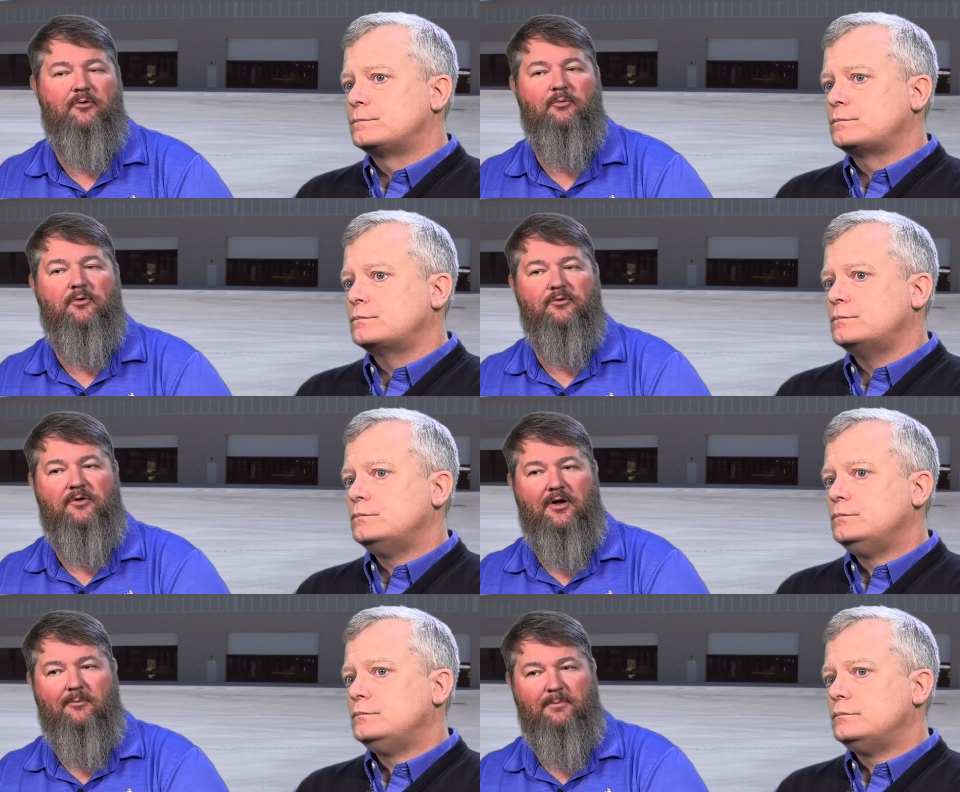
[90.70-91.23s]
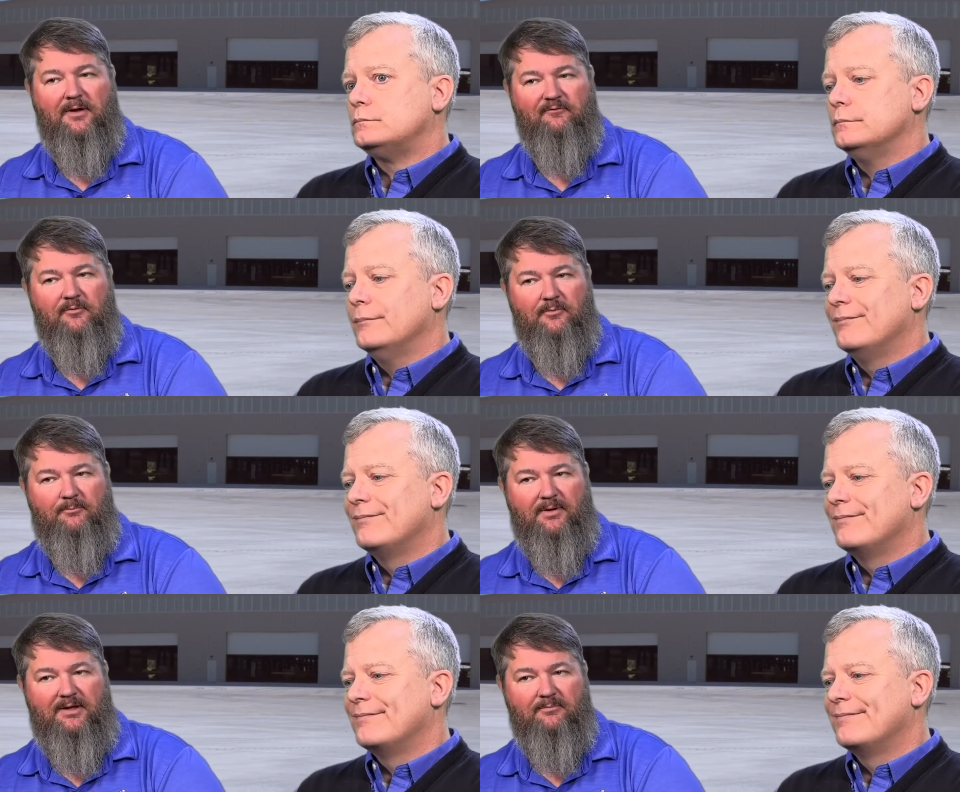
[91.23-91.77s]
Speaker 1: going to talk about from
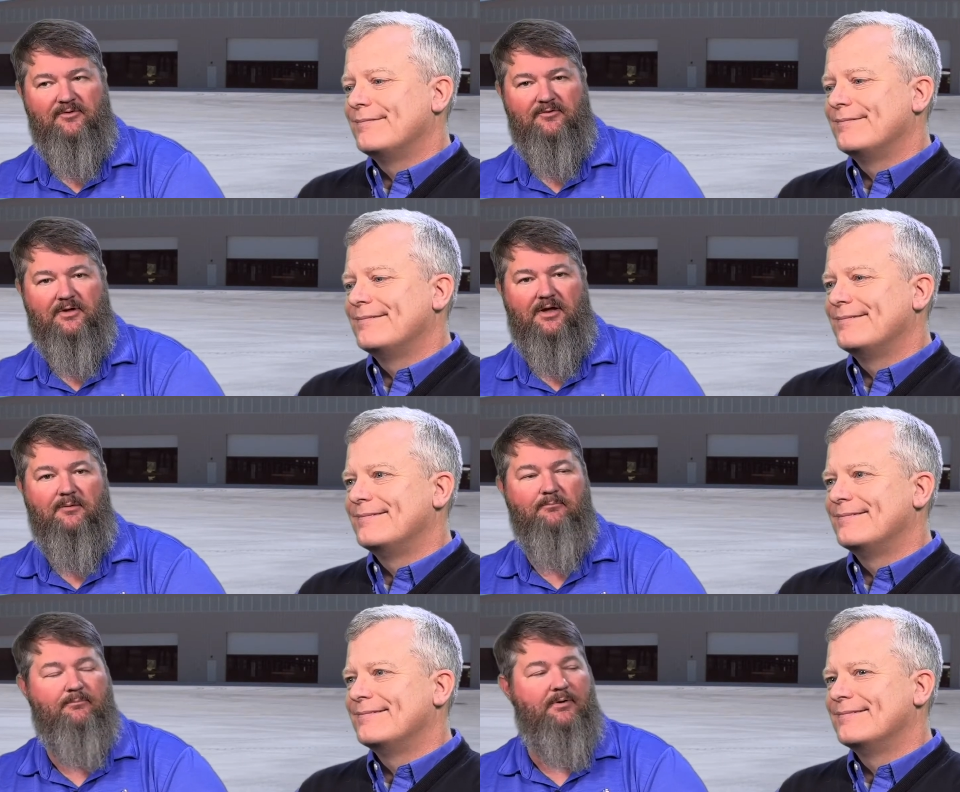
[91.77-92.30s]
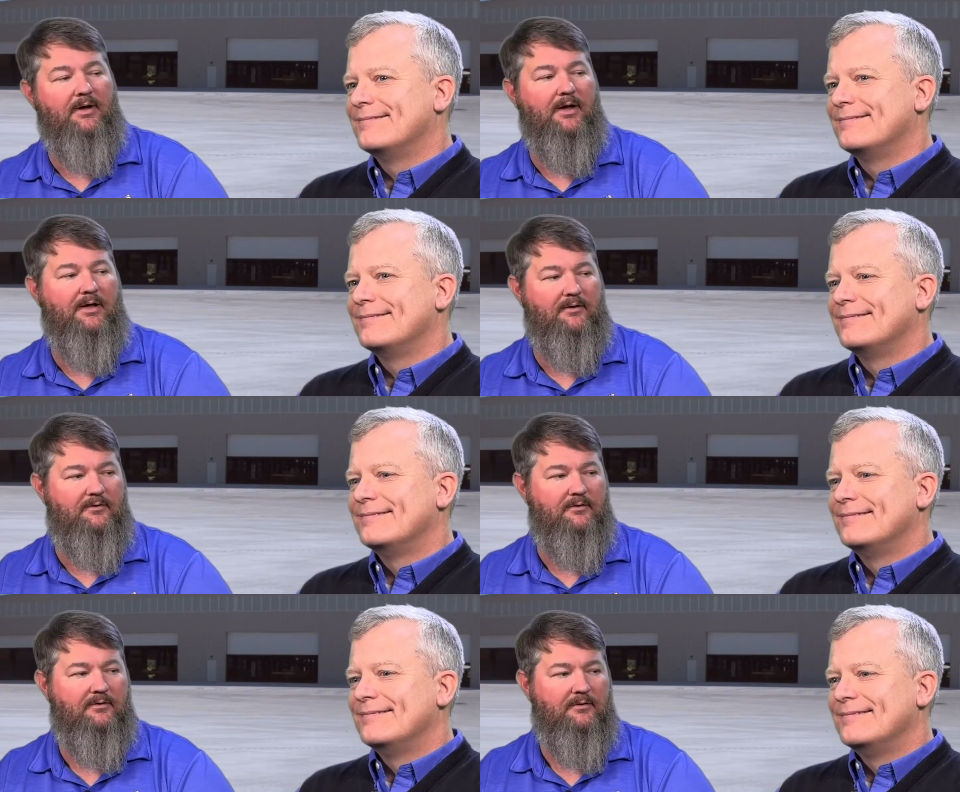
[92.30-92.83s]
the pavement side, but